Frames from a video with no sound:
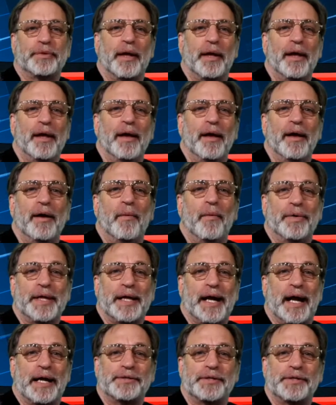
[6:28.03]
When the
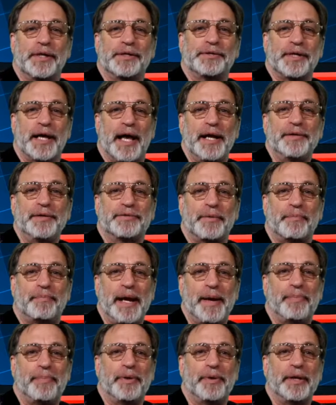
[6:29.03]
nonsense ends, the people are
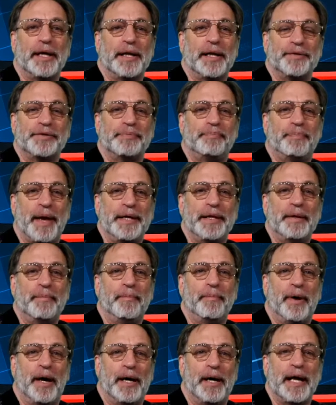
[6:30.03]
going to spend the money
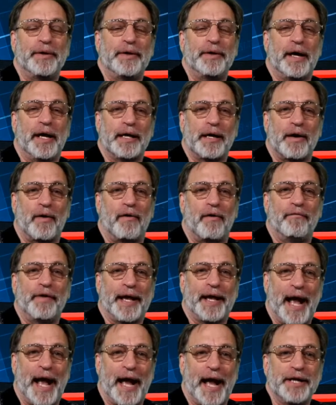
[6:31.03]
and they're going to go on
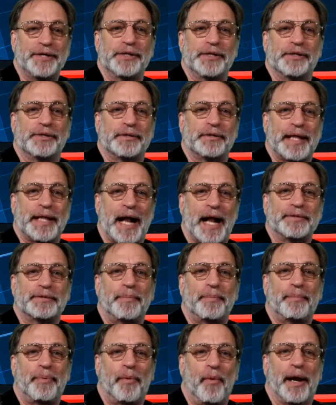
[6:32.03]
vacations. That's the
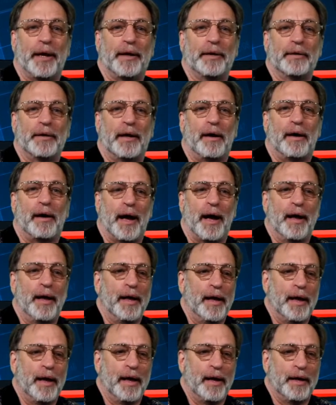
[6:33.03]
point. All right,
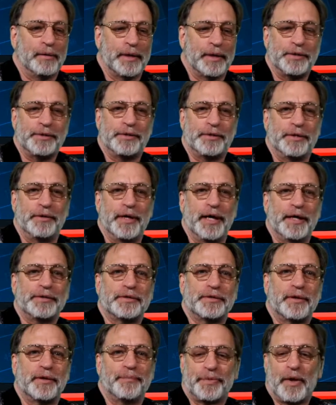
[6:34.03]
let's do this.
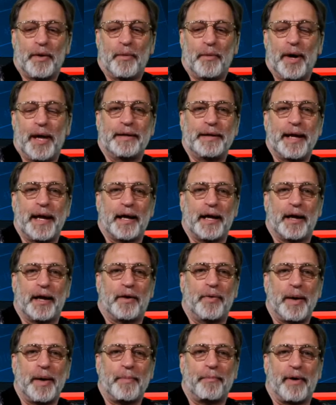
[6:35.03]
We're going to take a quick
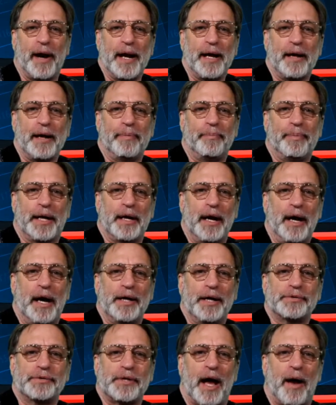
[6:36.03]
break because I
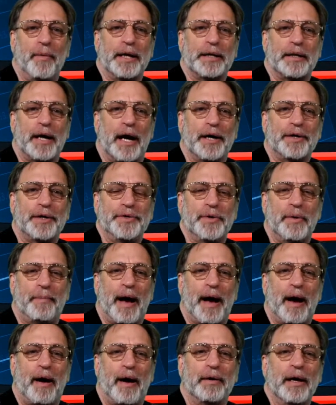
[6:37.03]
want to talk to you about
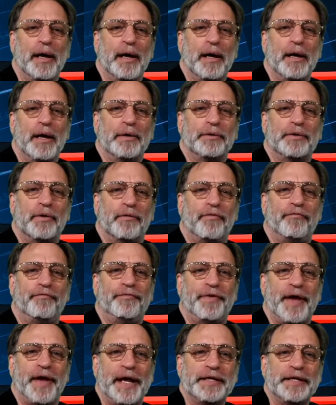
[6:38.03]
the
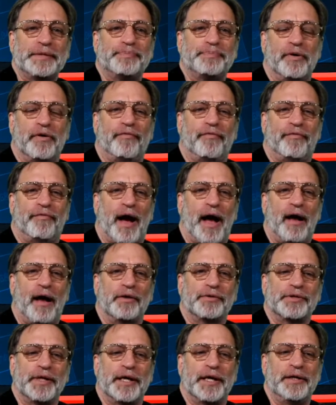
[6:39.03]
Facebook files in
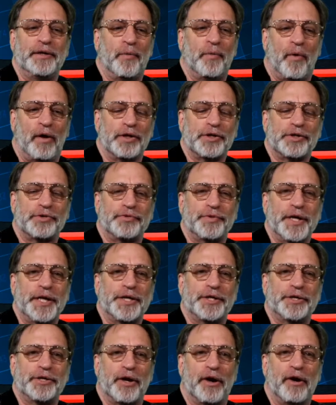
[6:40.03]
the Wall Street
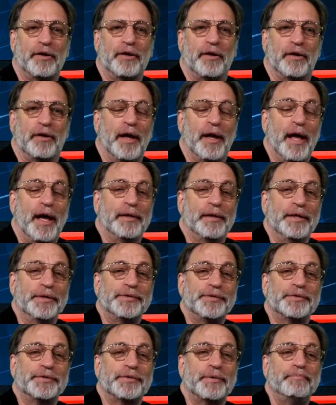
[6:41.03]
Journal. This is
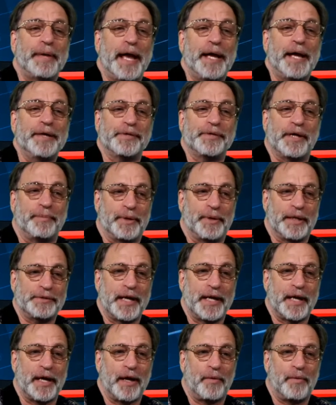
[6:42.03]
amazing, but let's take a
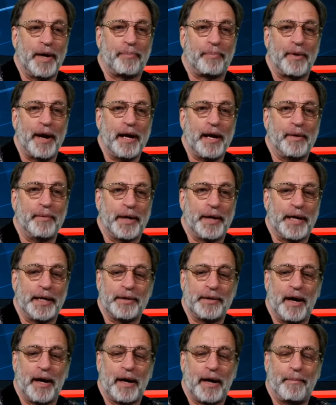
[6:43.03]
quick break. We're going to talk
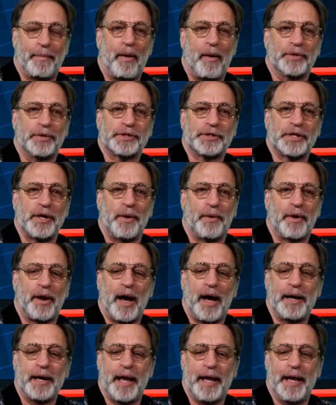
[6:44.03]
about what's going on
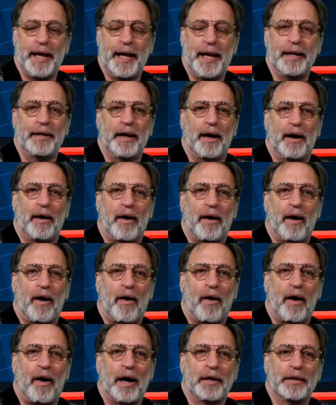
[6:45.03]
in our
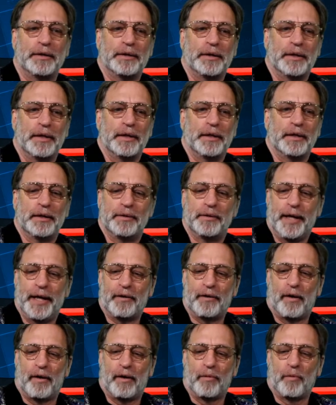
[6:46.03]

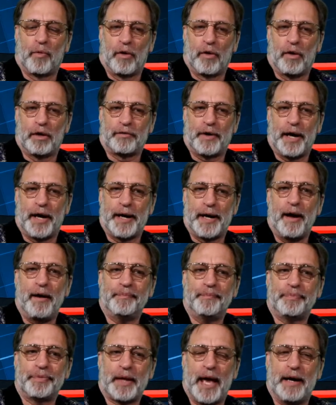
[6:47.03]
world right now.
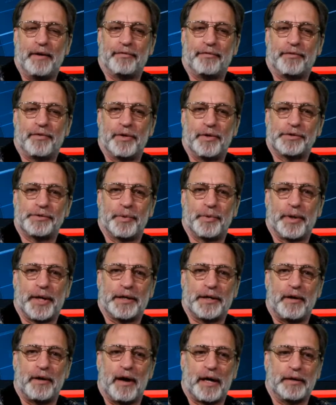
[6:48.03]
And of course, we're going to talk a
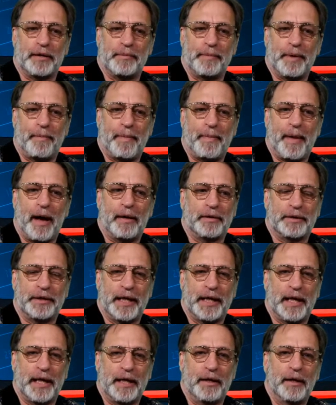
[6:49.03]
little bit about the
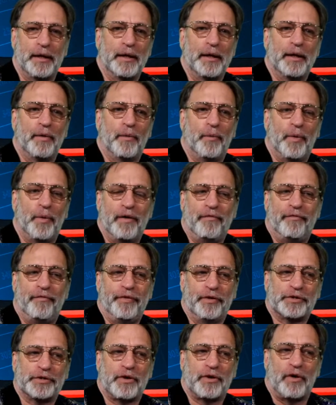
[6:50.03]
Winfield's
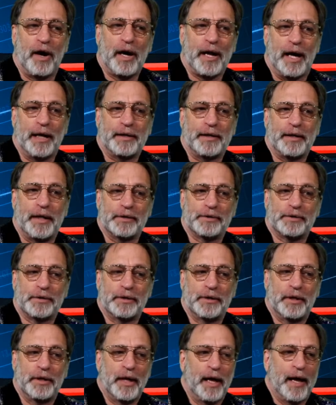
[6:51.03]
car contest.
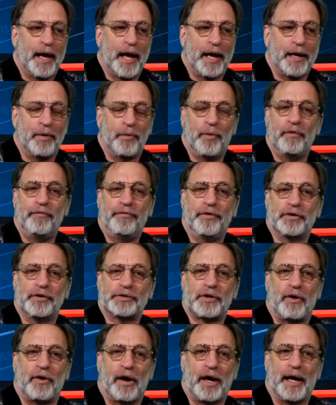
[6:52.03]
And the Winfield's car
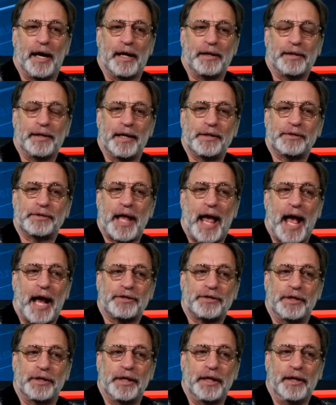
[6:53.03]
contest actually
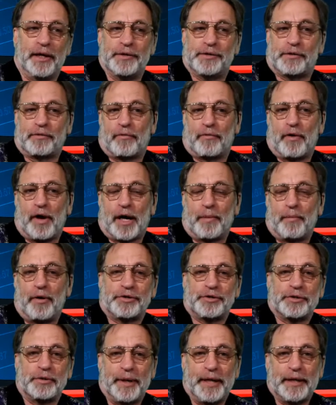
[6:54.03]
is the wrong commercial, but
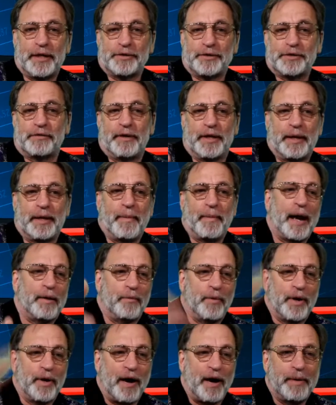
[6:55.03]
it doesn't really matter. Whatever
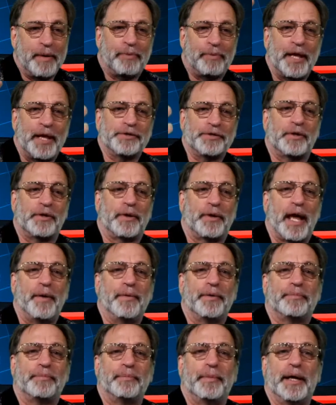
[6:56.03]
he plays is okay with
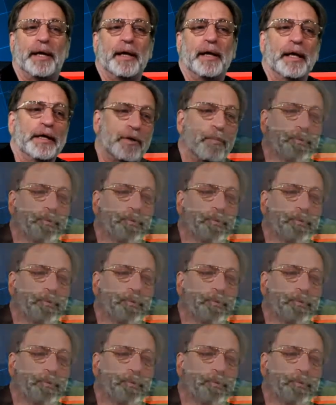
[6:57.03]
me. So play